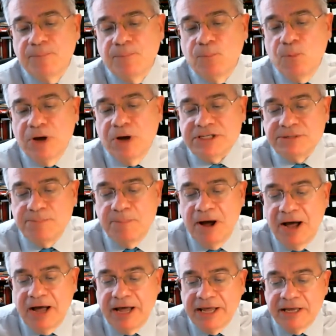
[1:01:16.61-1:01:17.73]
what's
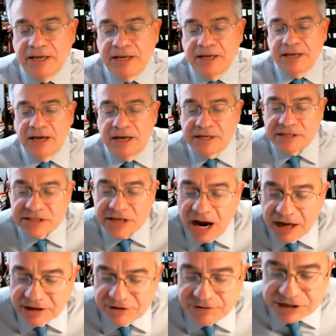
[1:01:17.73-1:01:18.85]
my uh,
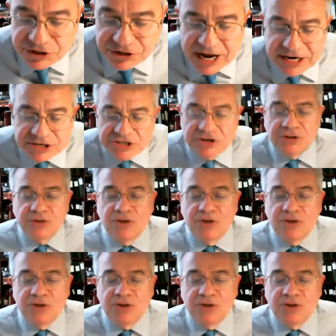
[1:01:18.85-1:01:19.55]
style of international